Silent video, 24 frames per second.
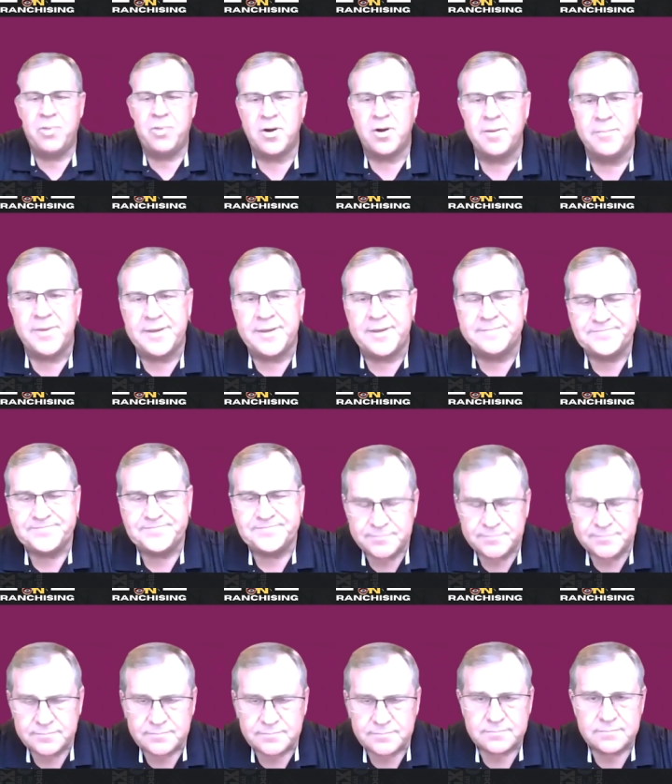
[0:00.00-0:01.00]
Pardon me,
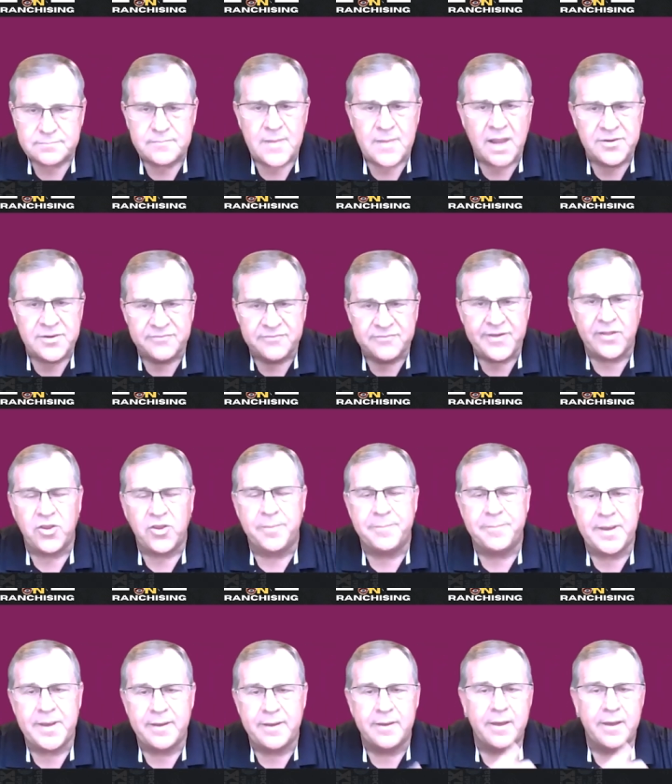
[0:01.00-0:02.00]
okay.
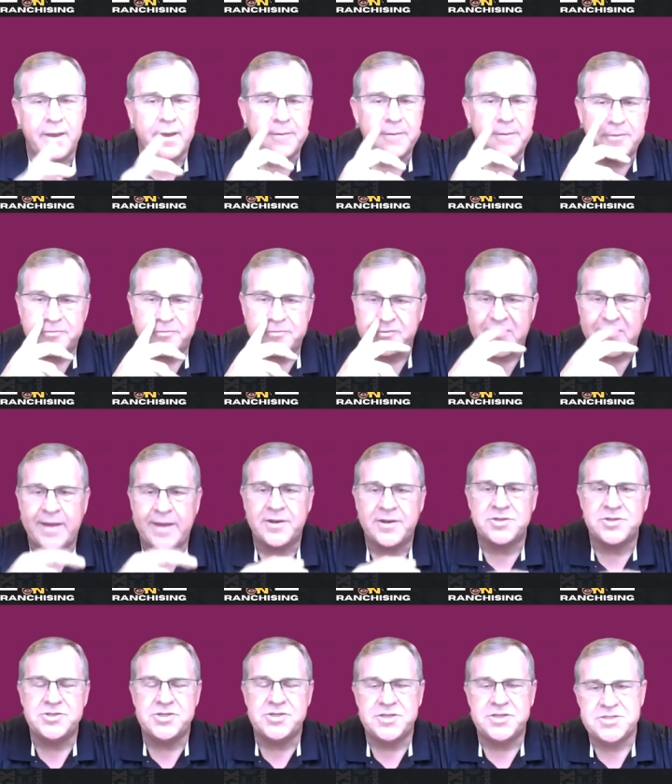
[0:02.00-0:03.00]
Developing uh, the
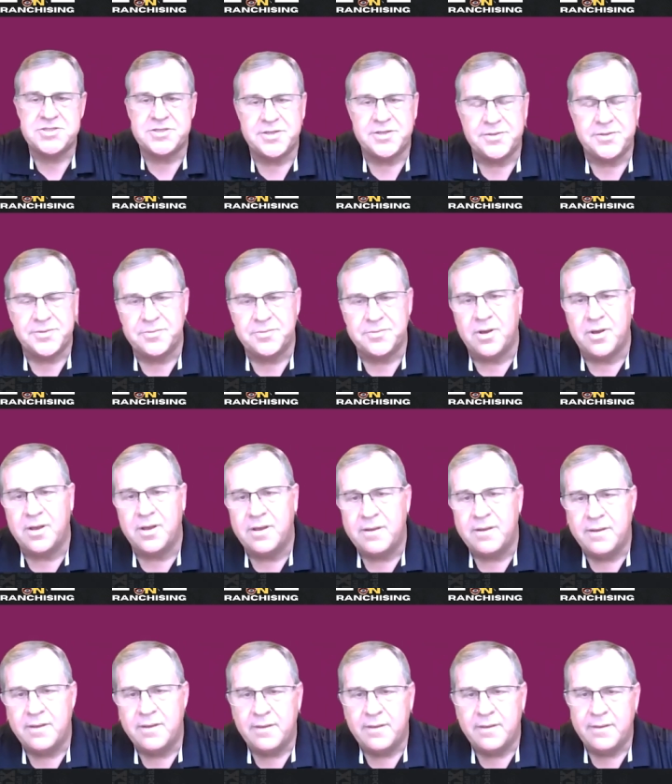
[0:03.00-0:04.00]
strategies to uh,
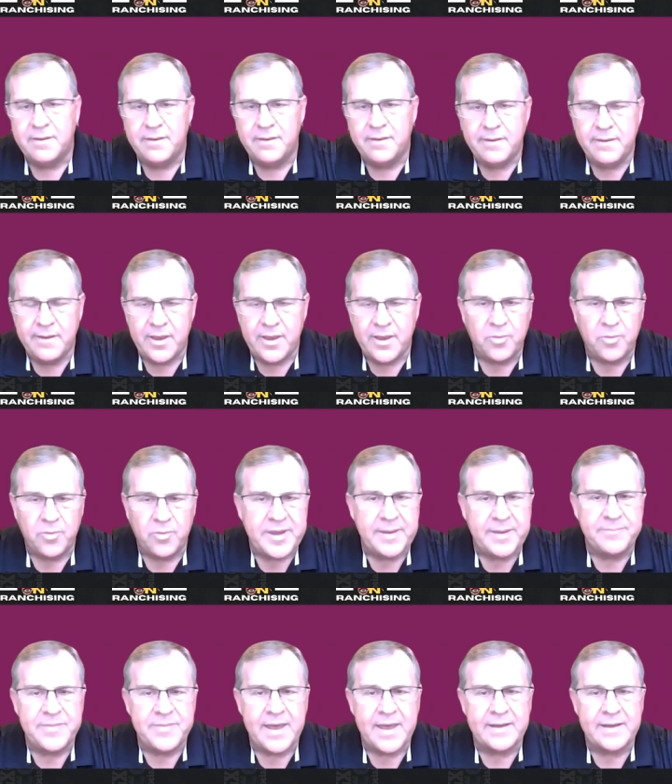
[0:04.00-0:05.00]
help
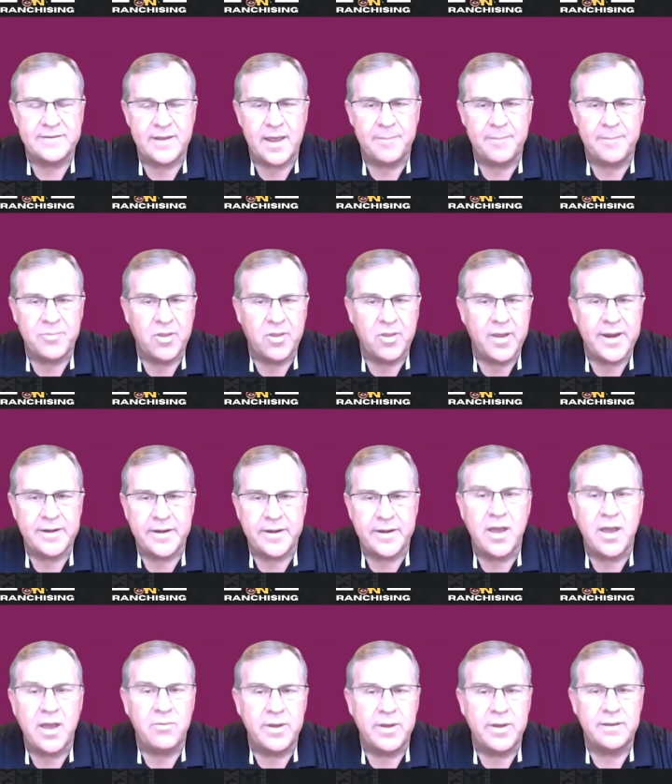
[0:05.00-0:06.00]
keep that top line
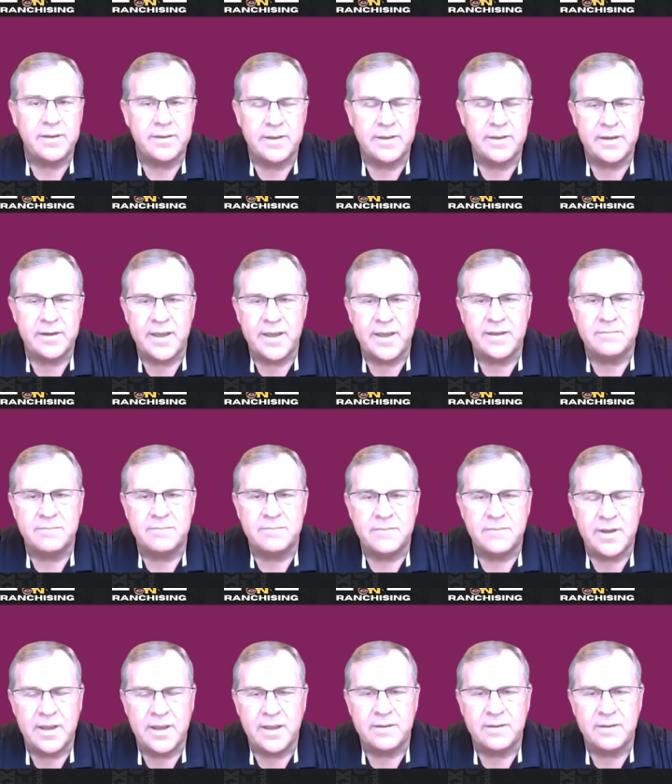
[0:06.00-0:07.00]
going and
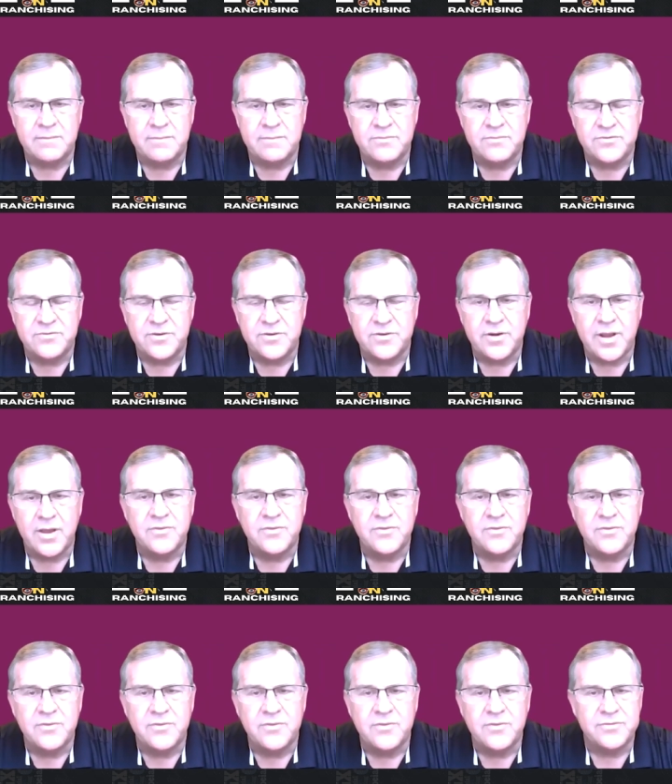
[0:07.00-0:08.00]
getting getting
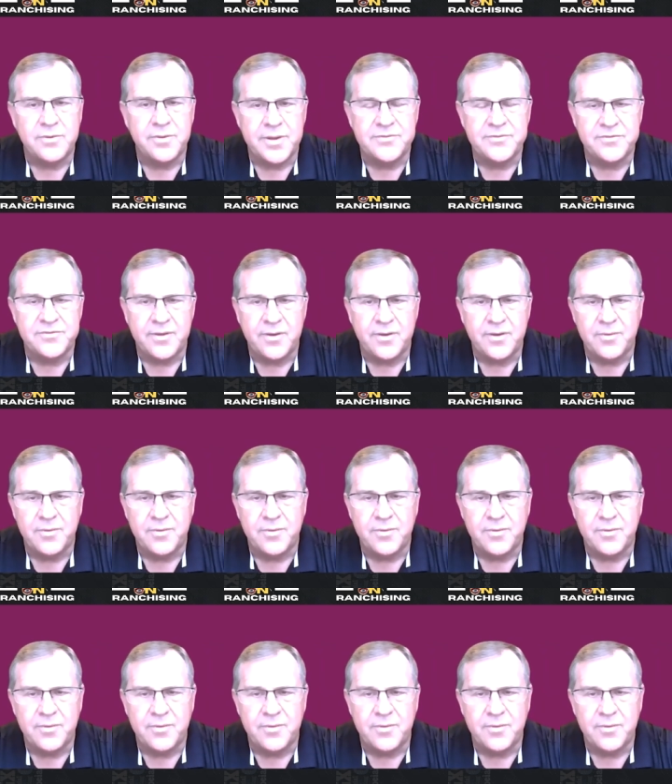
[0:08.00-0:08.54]
studios through it.